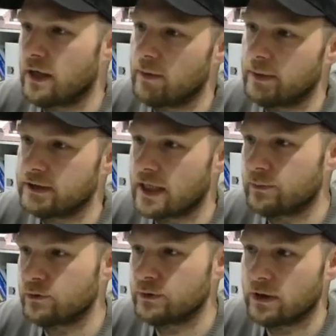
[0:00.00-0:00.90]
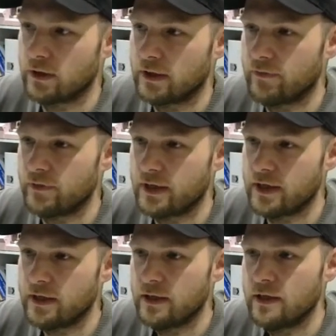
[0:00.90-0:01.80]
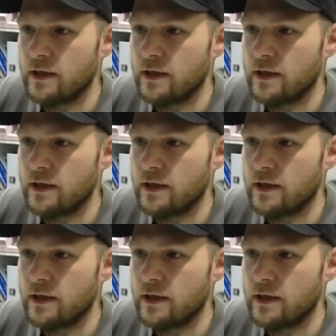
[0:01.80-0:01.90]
How many scams we see online every day?